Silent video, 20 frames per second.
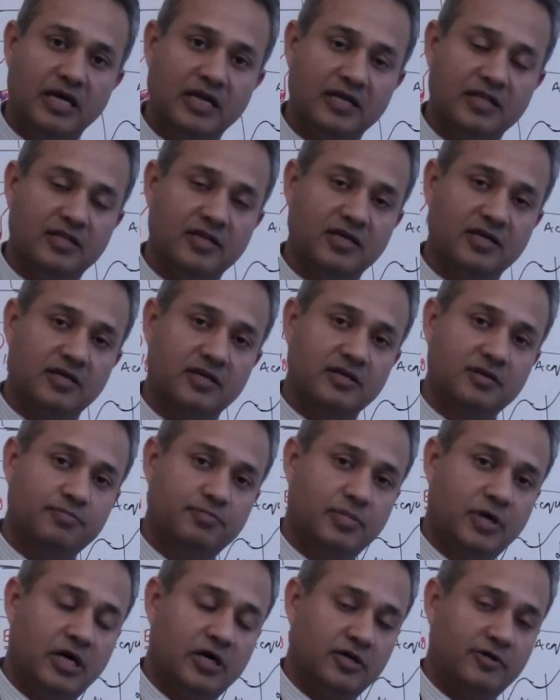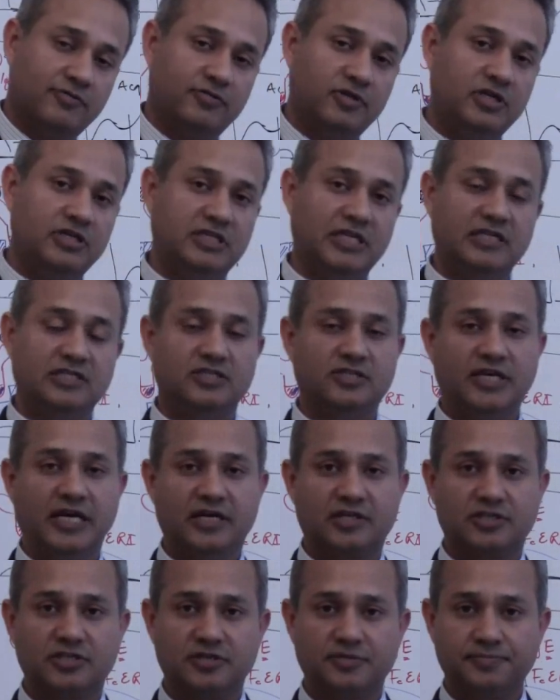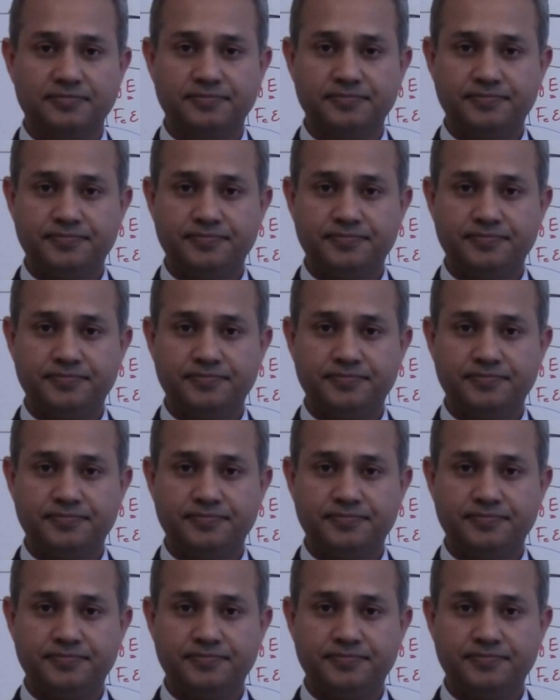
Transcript: another part of the intense reaction.